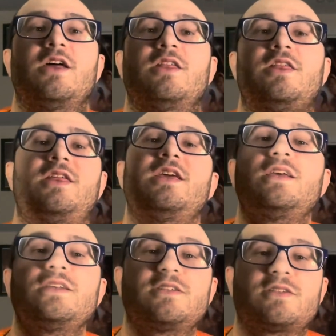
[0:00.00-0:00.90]

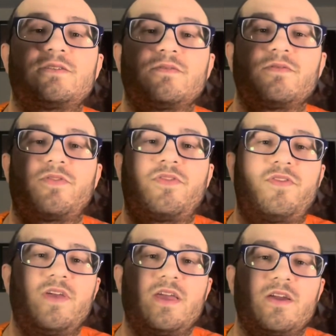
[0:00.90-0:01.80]
these
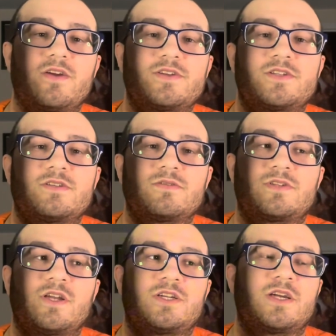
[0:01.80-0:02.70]
figures,
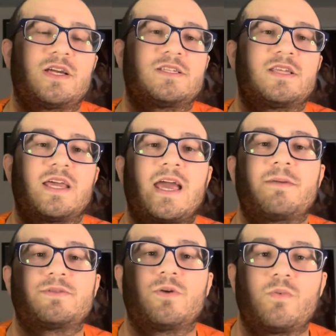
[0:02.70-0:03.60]
such as like
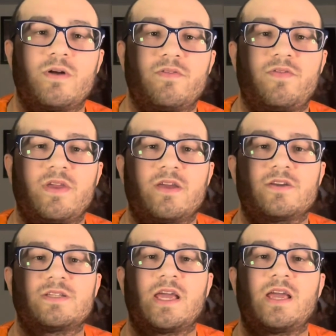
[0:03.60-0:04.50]
Episode 1
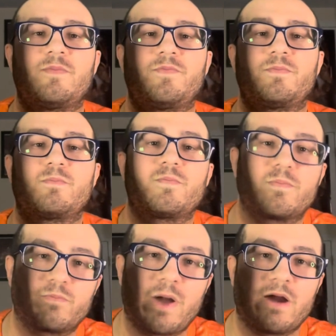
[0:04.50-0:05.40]
figures and
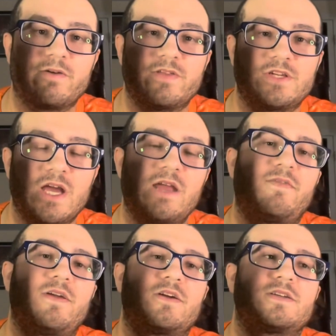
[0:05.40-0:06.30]
Power of the Jedi
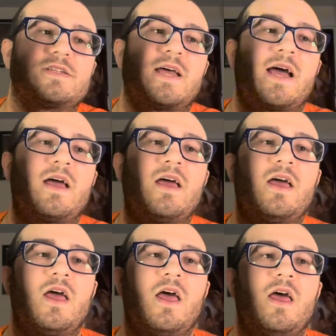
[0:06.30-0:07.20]
figures, is that
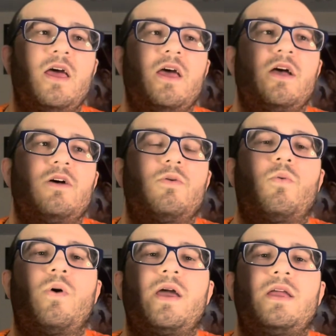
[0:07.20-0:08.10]

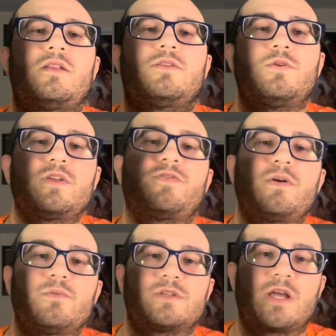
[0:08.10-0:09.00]
when Lucasfilm
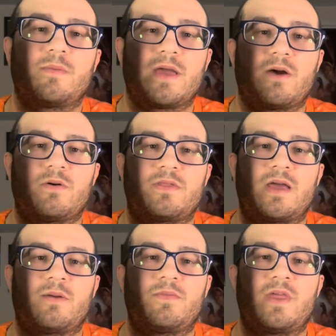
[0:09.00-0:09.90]
was coming out with
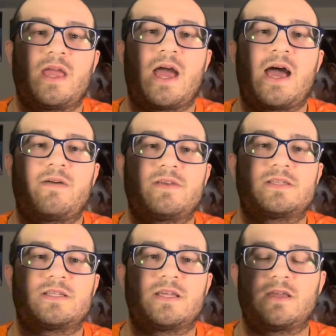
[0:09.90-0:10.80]
them, they
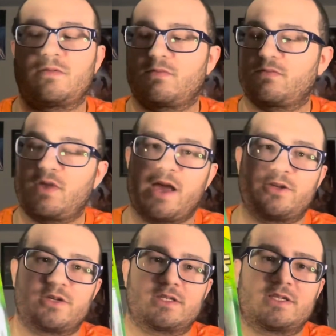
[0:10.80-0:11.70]
obviously, as you
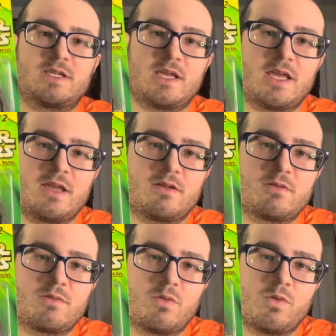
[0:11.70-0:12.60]
can see
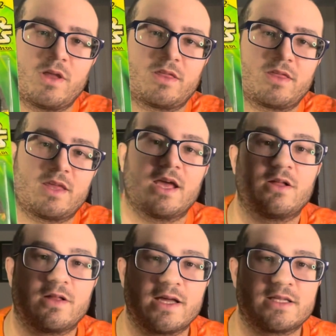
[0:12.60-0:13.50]
with the
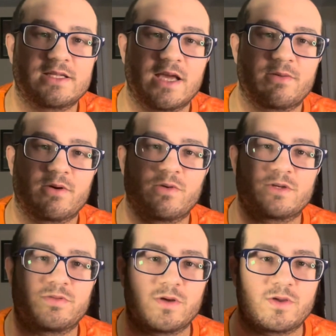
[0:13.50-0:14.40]
yellow lightsaber, which
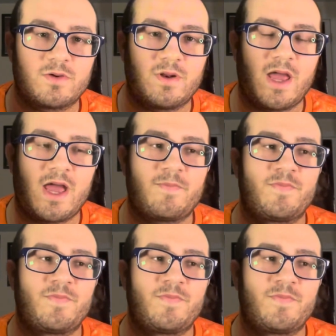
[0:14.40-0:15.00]
Plo Koon had,